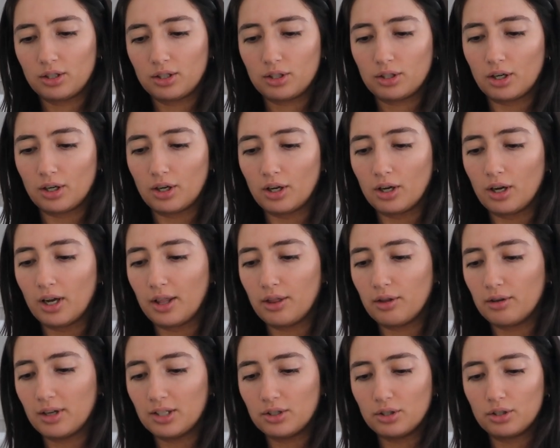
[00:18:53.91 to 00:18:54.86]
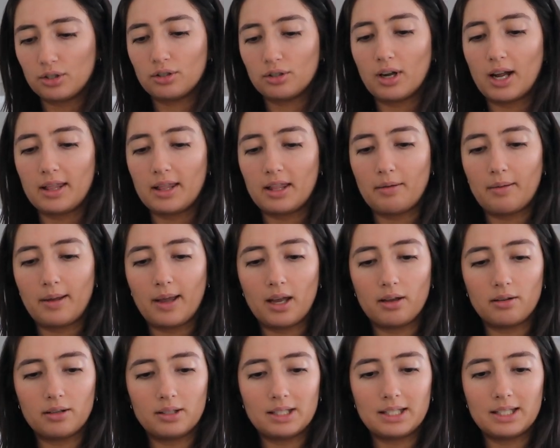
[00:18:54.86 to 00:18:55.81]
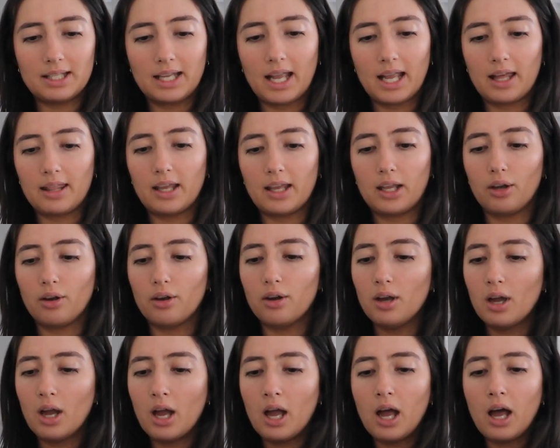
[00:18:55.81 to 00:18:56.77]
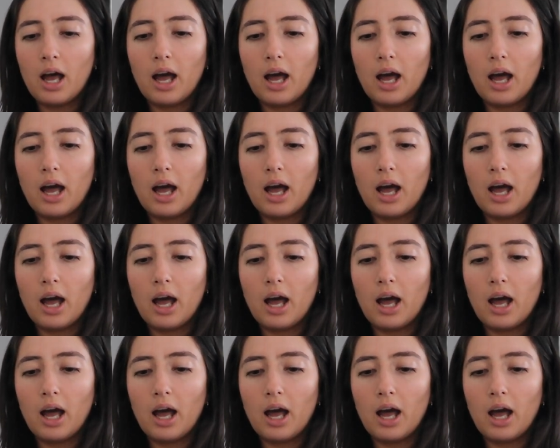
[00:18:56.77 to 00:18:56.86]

So I thought I'd just try them out and see how they go.